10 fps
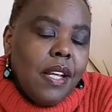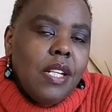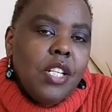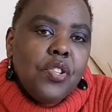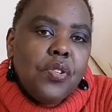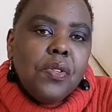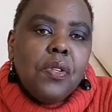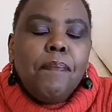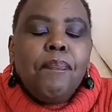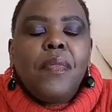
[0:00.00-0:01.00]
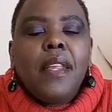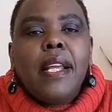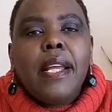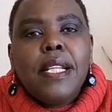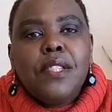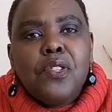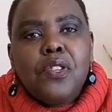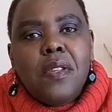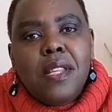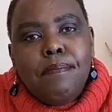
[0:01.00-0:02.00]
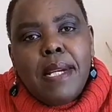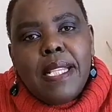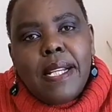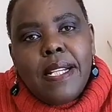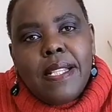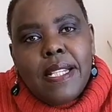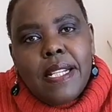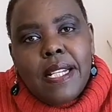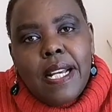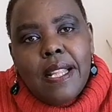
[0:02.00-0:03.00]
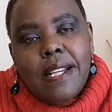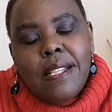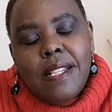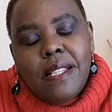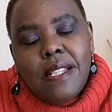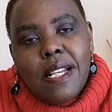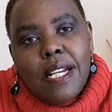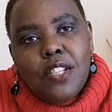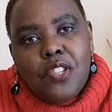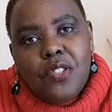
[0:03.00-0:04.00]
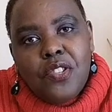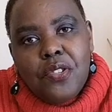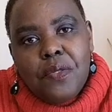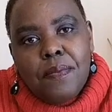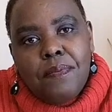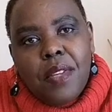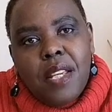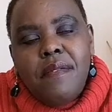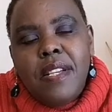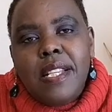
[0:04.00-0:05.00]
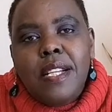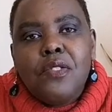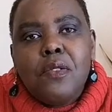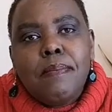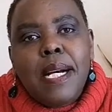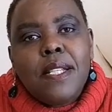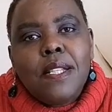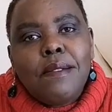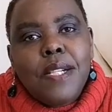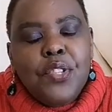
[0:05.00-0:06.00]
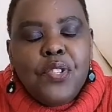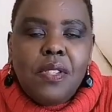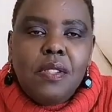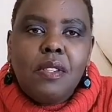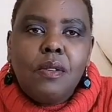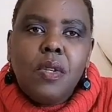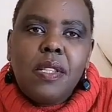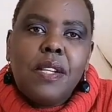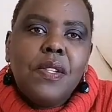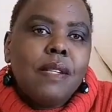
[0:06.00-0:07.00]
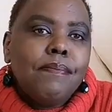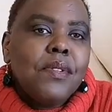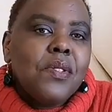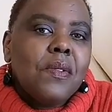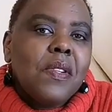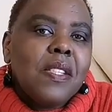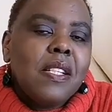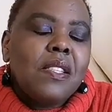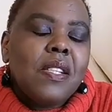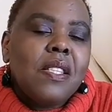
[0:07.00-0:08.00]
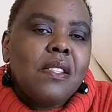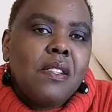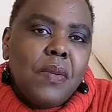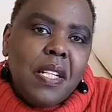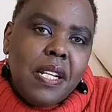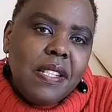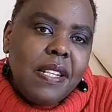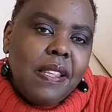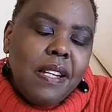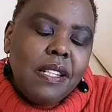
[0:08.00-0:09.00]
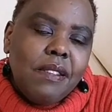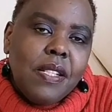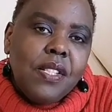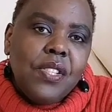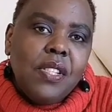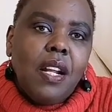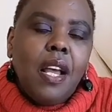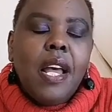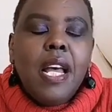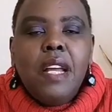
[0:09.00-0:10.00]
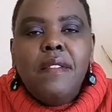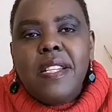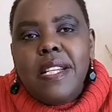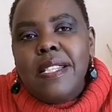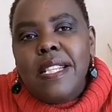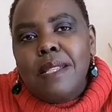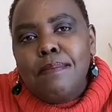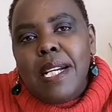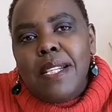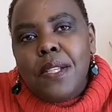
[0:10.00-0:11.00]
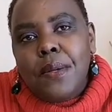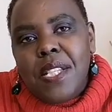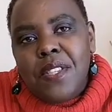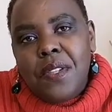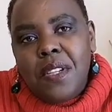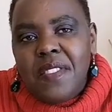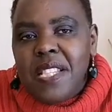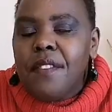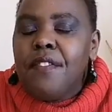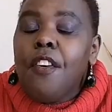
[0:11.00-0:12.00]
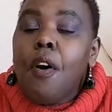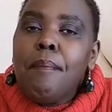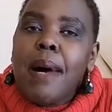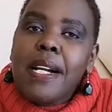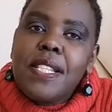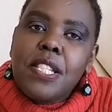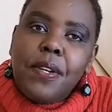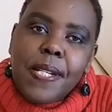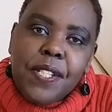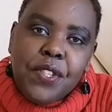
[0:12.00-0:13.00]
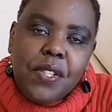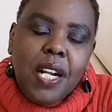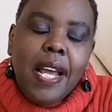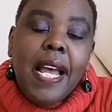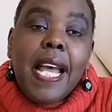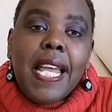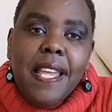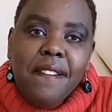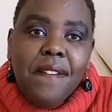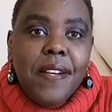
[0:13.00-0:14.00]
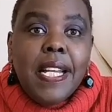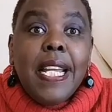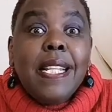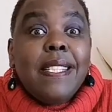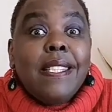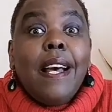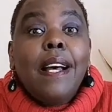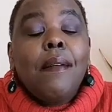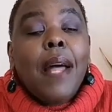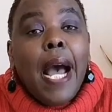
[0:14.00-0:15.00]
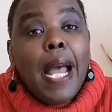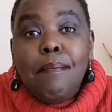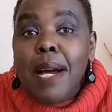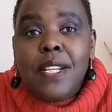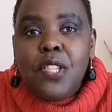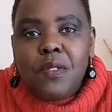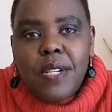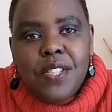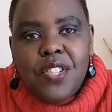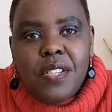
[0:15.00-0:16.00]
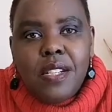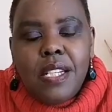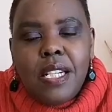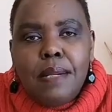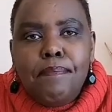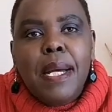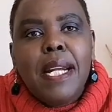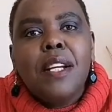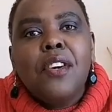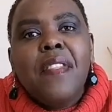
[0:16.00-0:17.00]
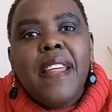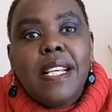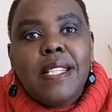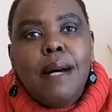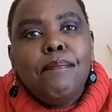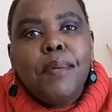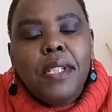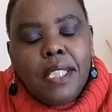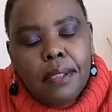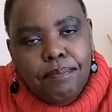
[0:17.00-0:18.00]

So get to know the best criteria that your teacher has taught you. If it's a 2 marks question, what are you supposed to concentrate on when you're answering that question? If it's a 6 marks question, if it's a 4 marks question, if it's a high marks question, depending on the exam board